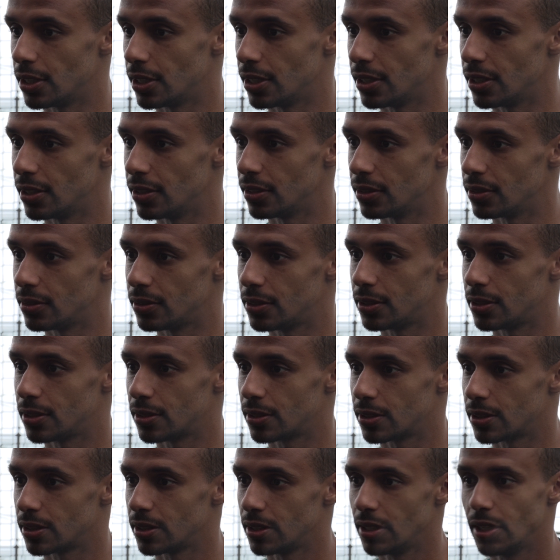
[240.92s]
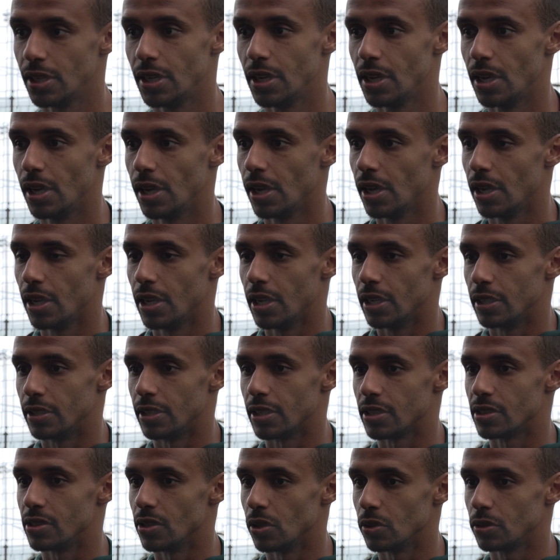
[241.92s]
and
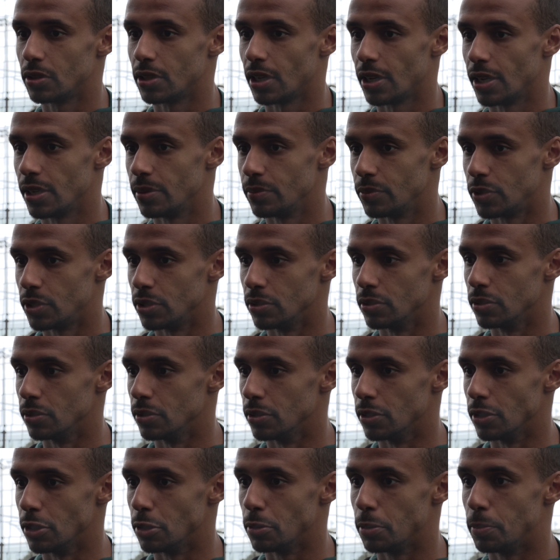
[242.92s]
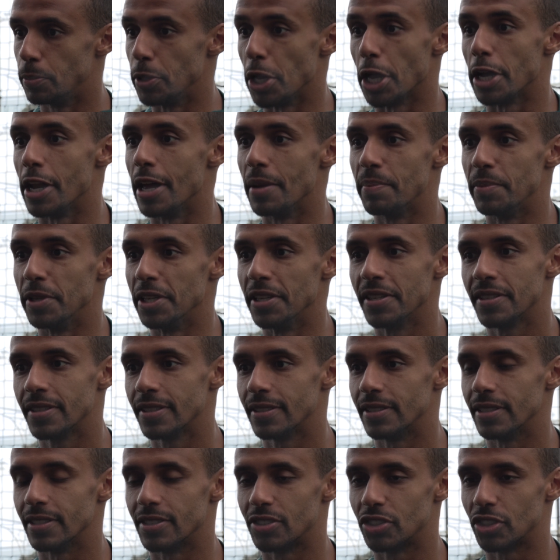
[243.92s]
there's no time to be unhappy.
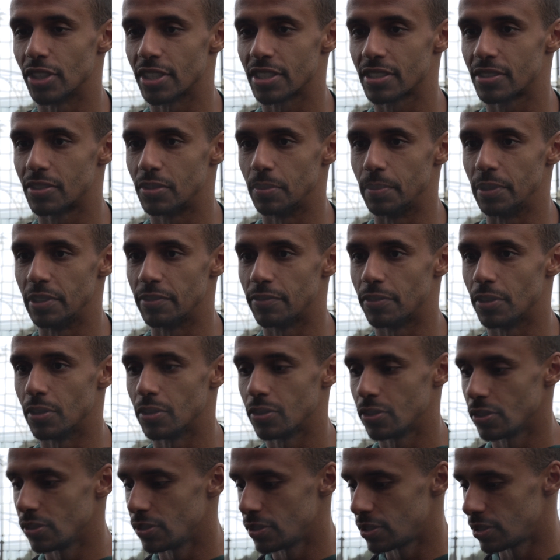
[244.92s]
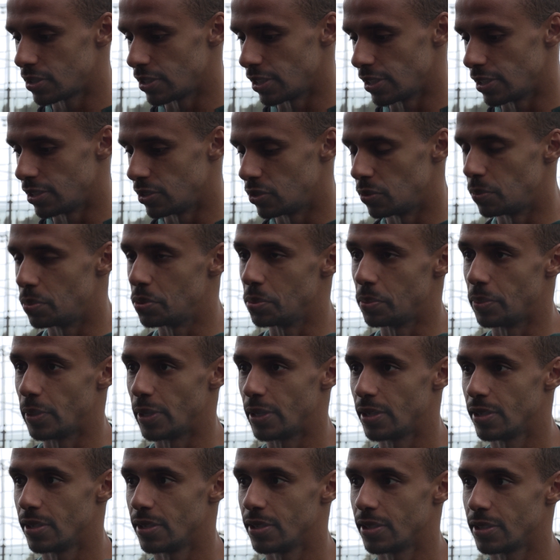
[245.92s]
It's just to be focused and to
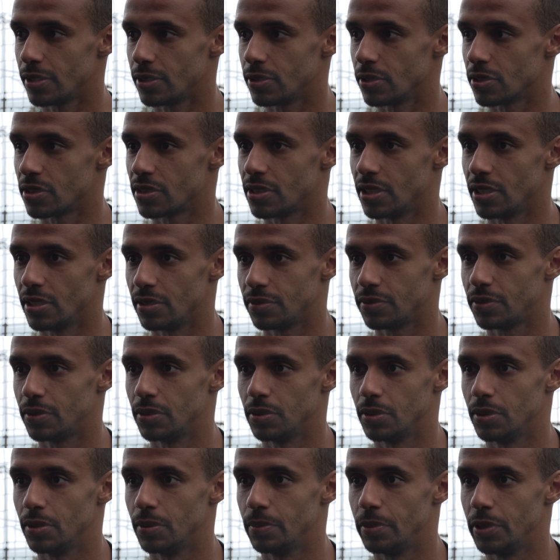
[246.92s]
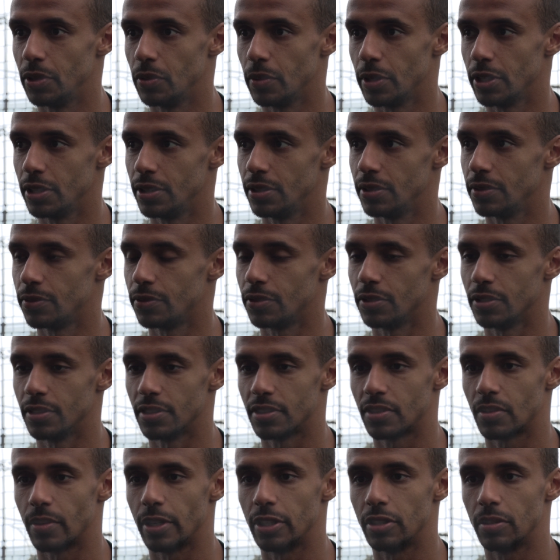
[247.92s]
prepare yourself to be ready for
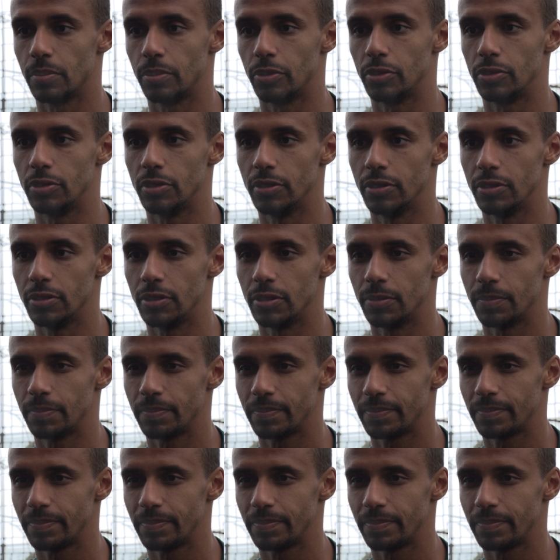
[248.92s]
this great opportunity.